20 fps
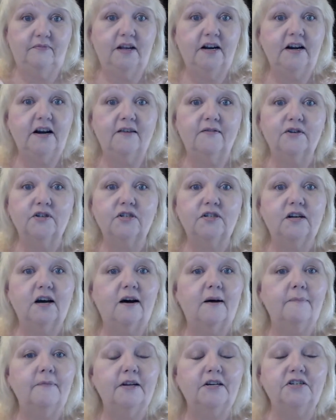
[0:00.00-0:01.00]
They never
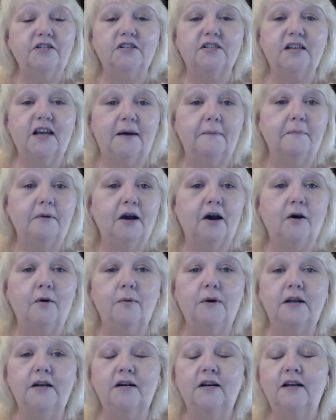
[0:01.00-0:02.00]
stopped. They just kept
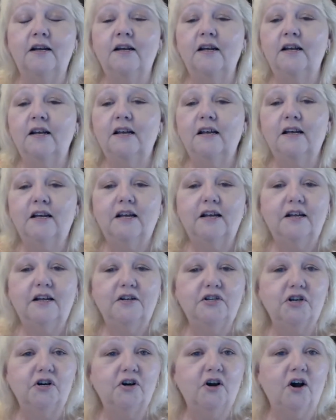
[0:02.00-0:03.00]
going,
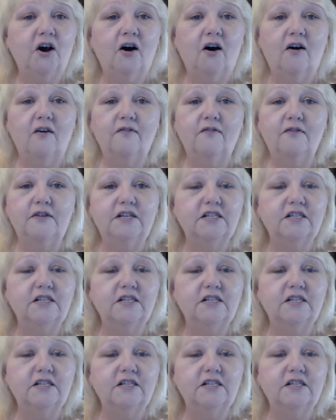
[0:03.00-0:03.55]
took off,